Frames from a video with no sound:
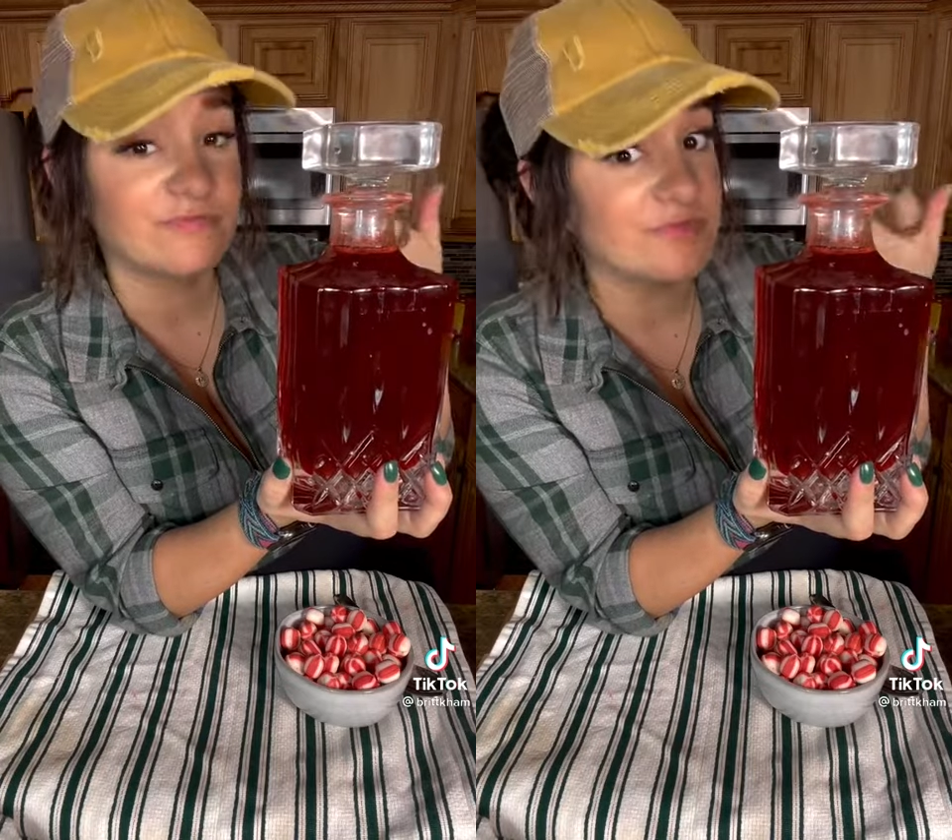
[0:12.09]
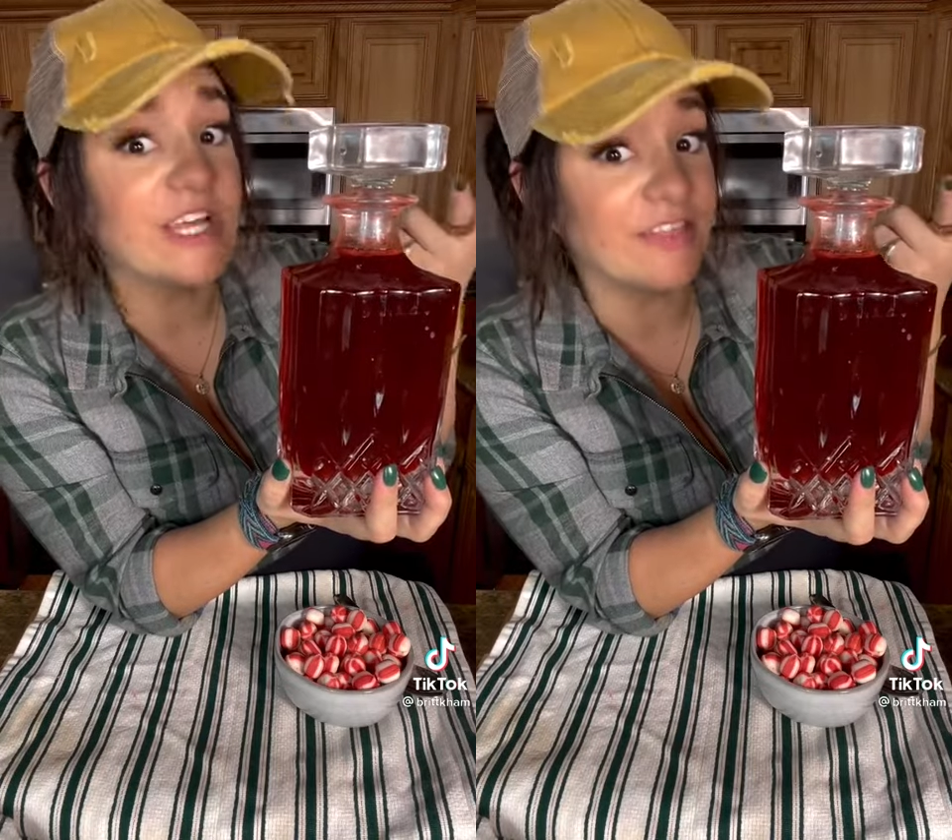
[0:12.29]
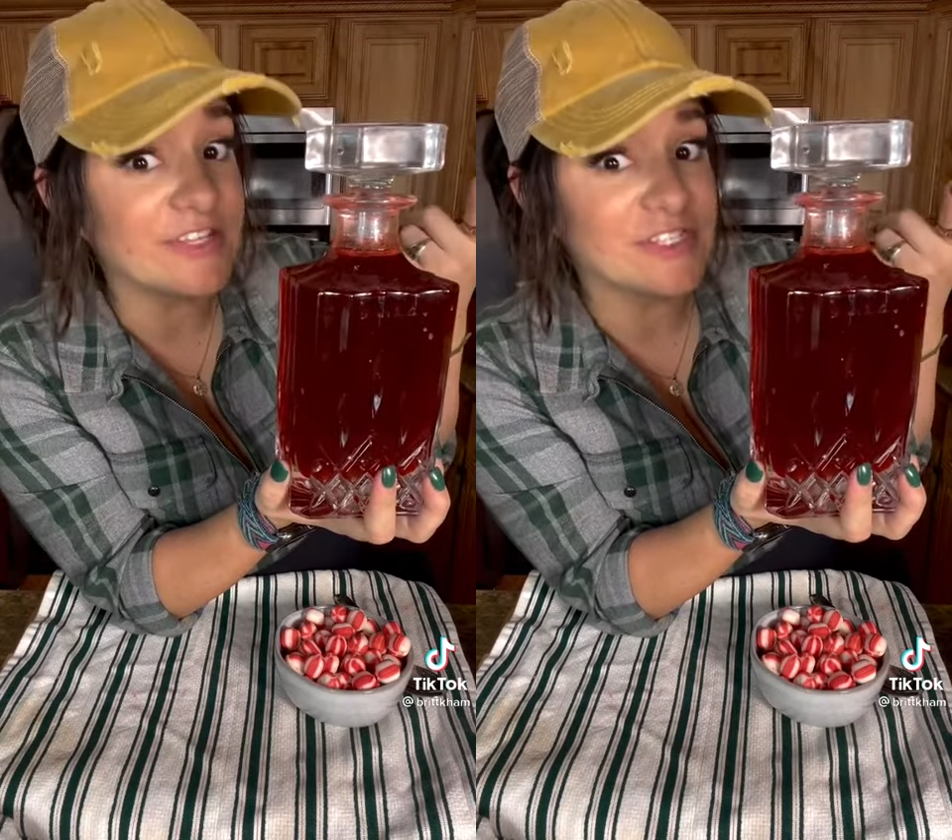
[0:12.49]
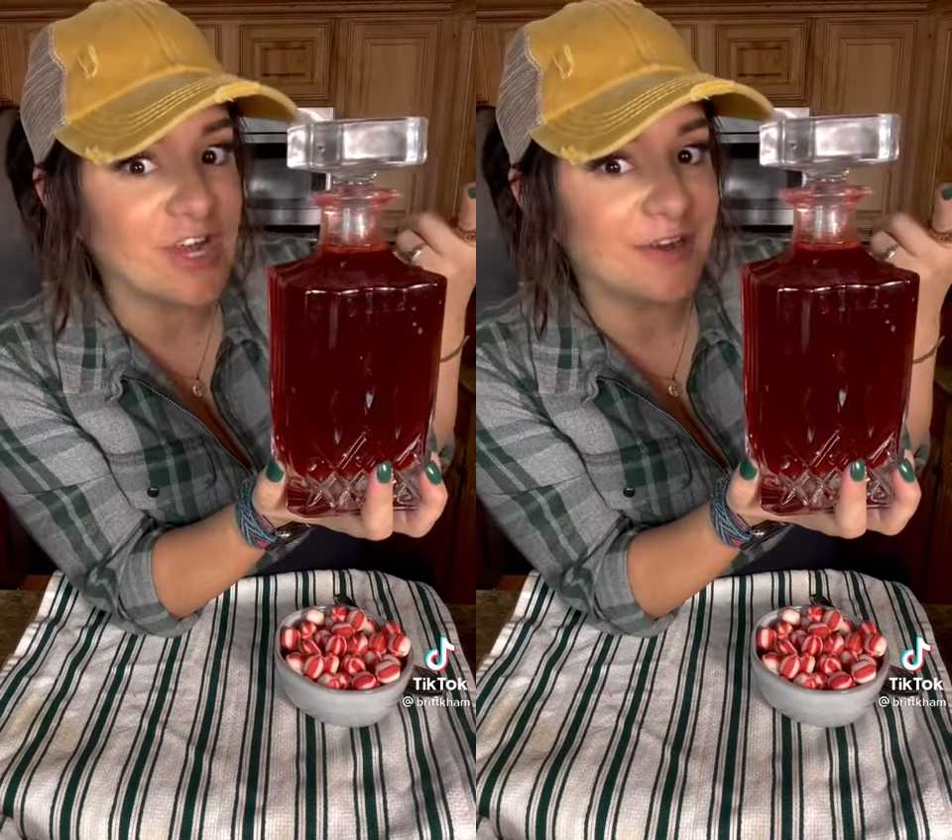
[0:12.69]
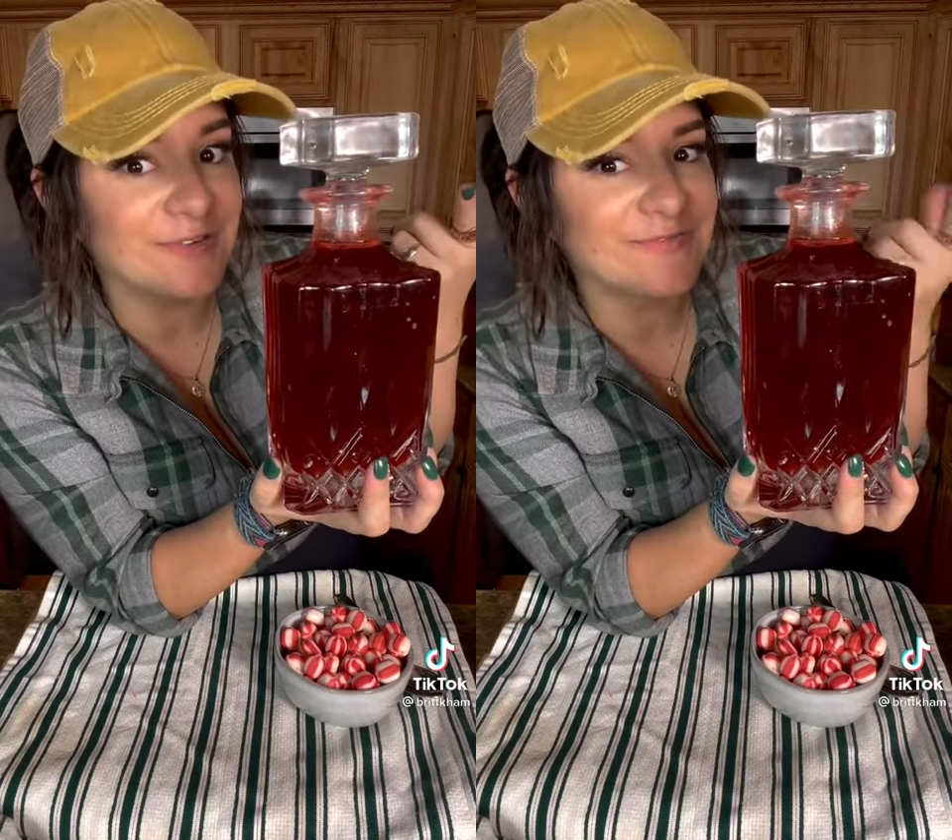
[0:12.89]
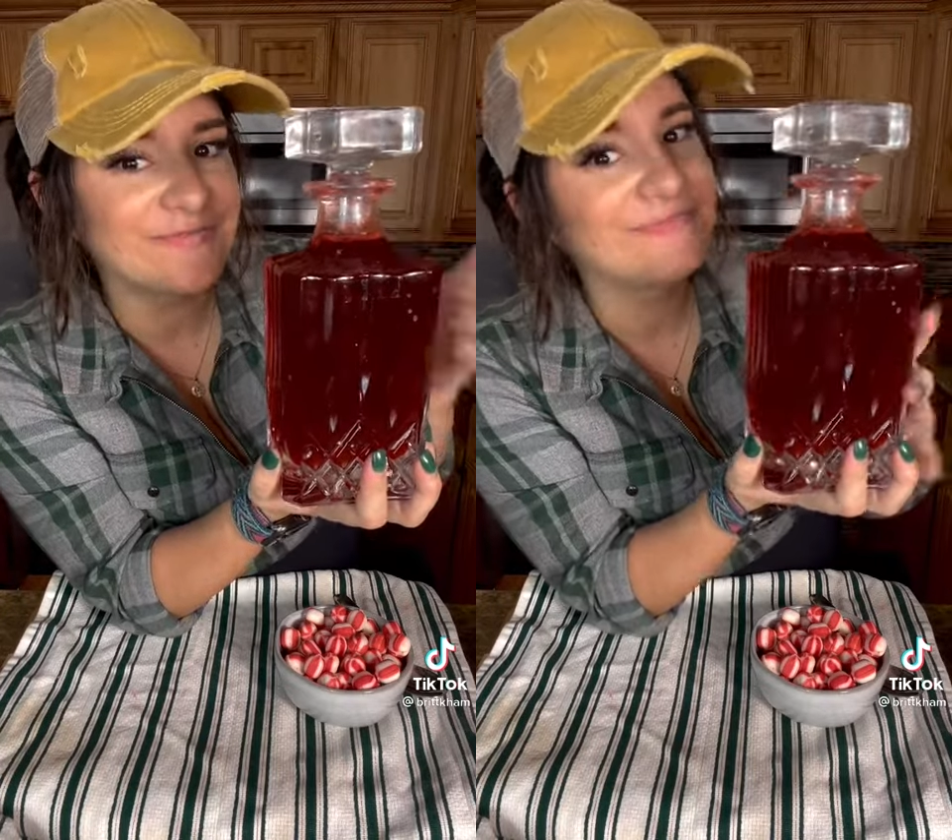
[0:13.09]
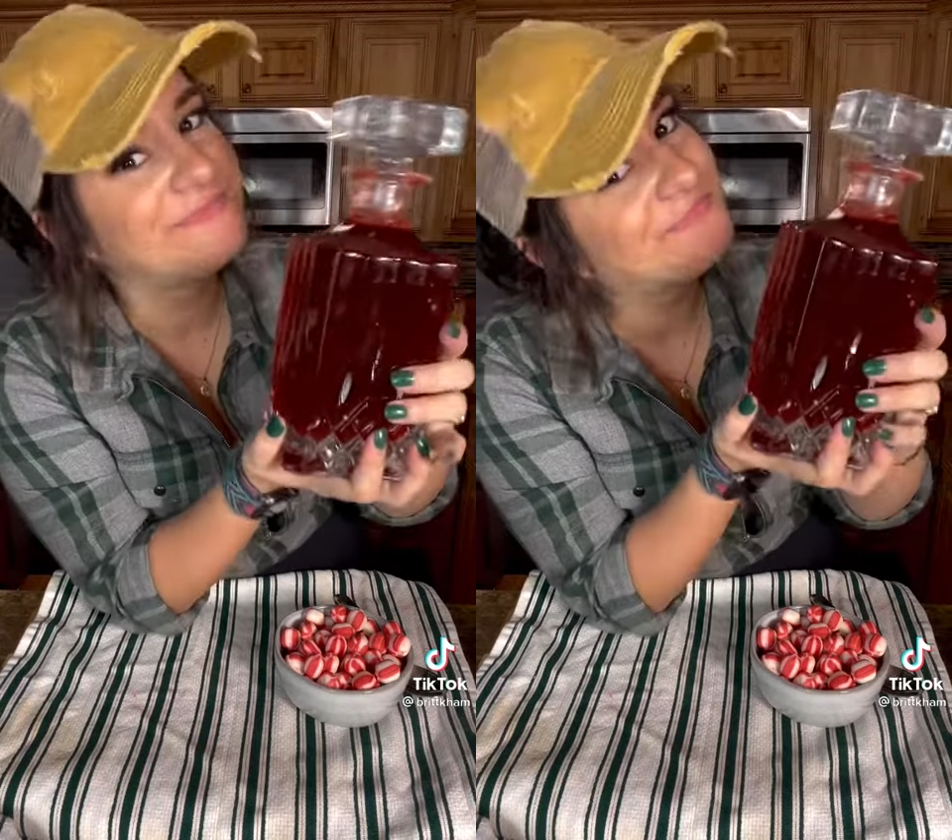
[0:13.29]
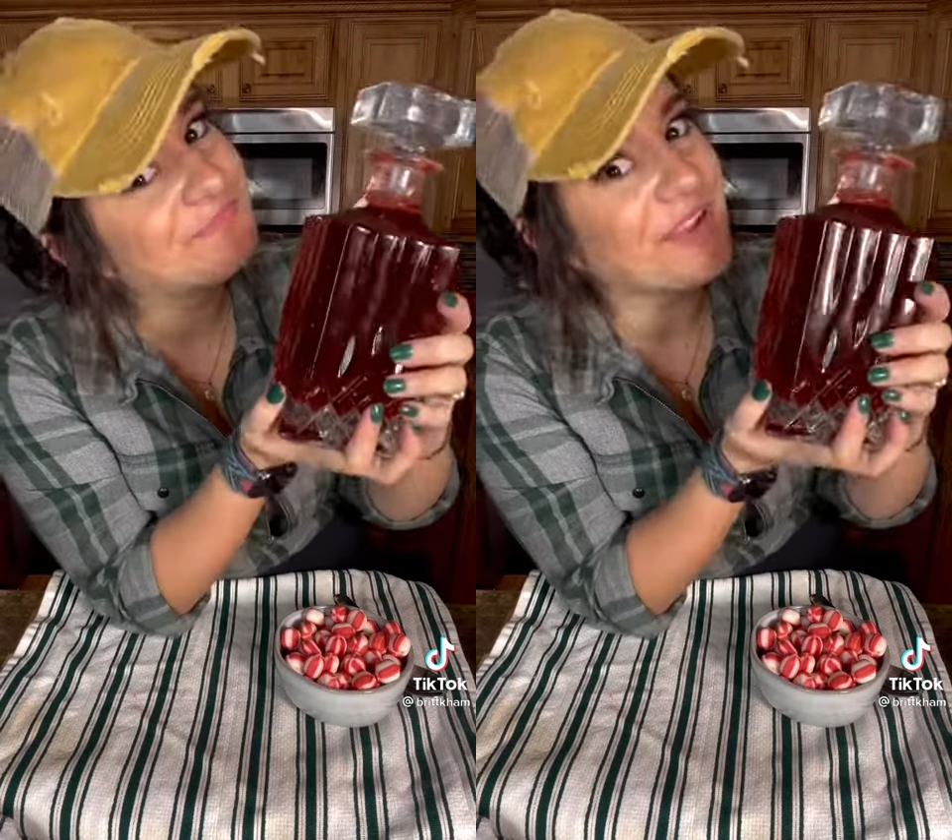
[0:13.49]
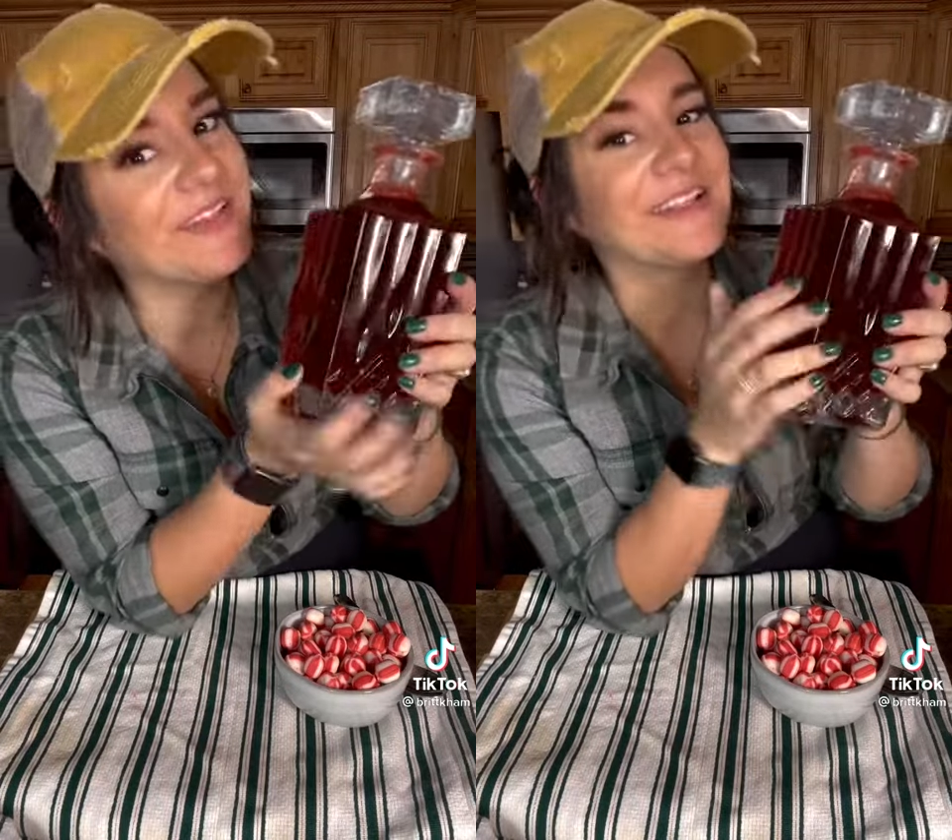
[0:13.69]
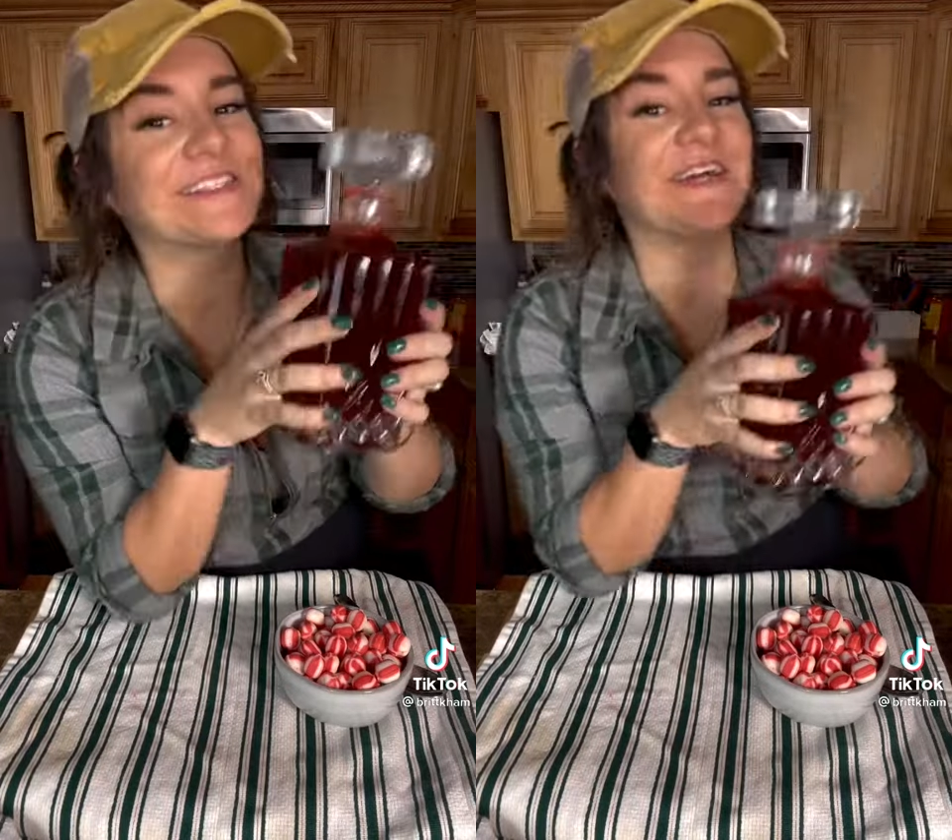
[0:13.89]
in the snow.
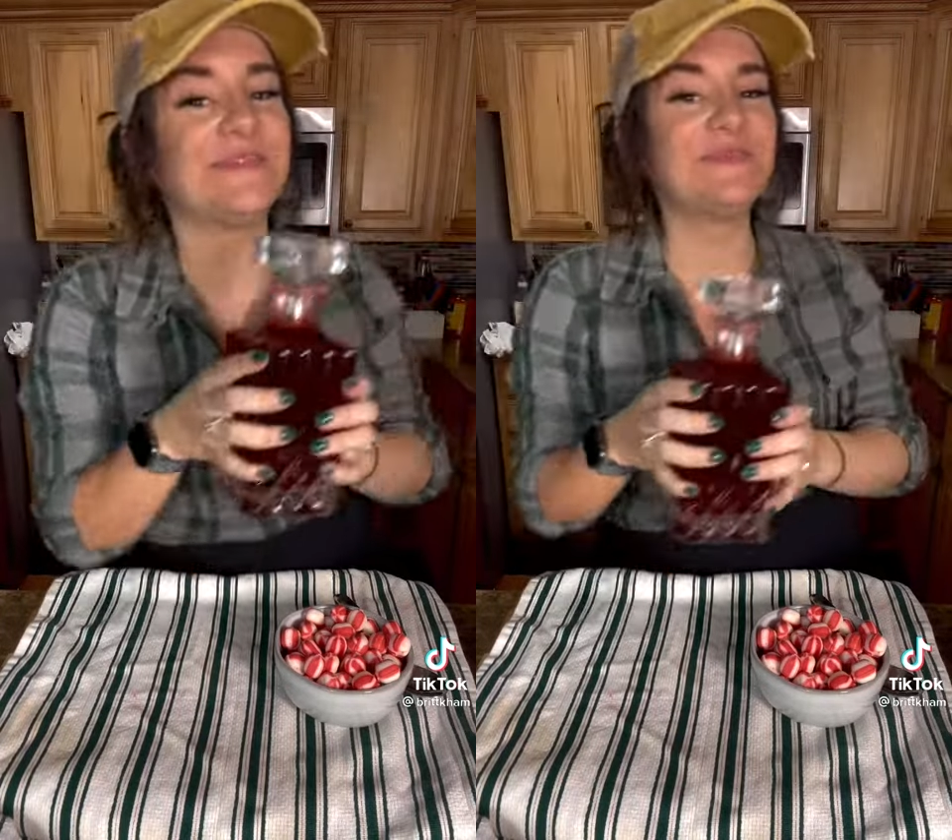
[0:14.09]
Let's go.